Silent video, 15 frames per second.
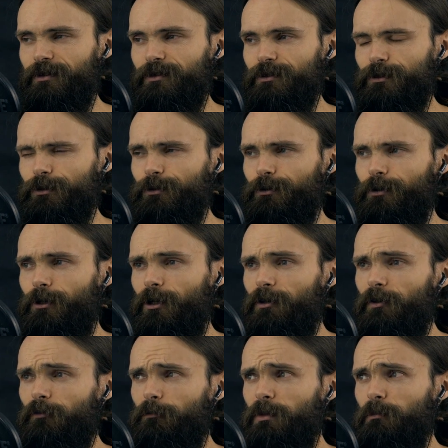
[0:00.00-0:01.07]
So a
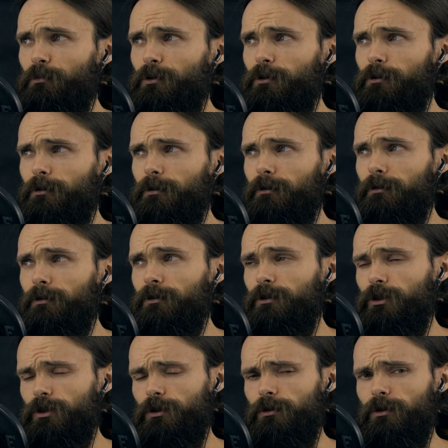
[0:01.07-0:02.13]
lot of people
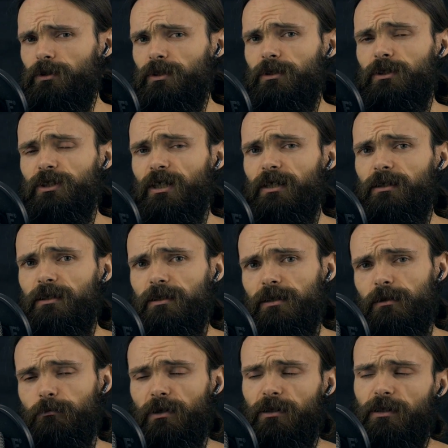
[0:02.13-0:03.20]
chose
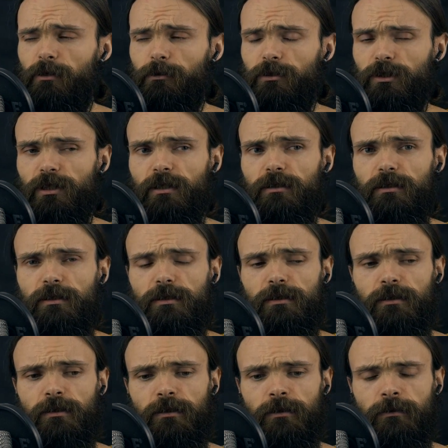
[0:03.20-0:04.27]
Chinese, Mandarin Chinese,
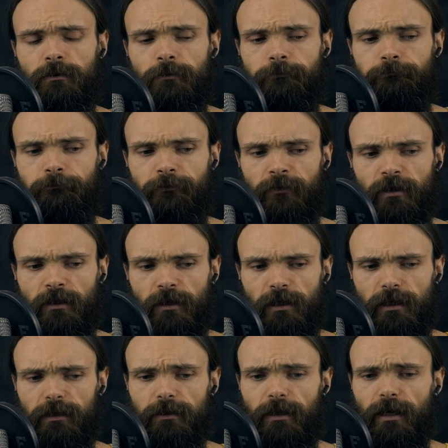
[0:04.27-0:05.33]

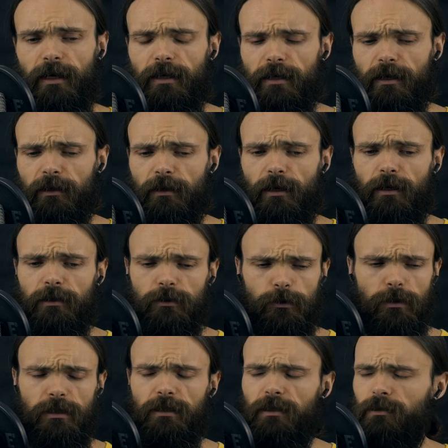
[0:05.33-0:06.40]
and I
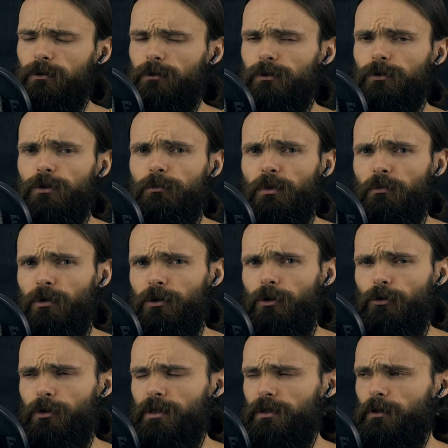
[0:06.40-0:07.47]
don't remember the
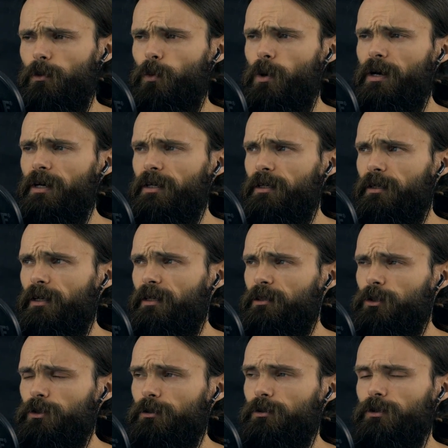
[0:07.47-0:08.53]
reason why I
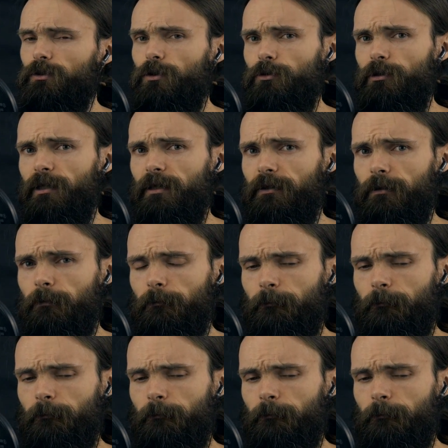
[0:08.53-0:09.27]
chose Korean.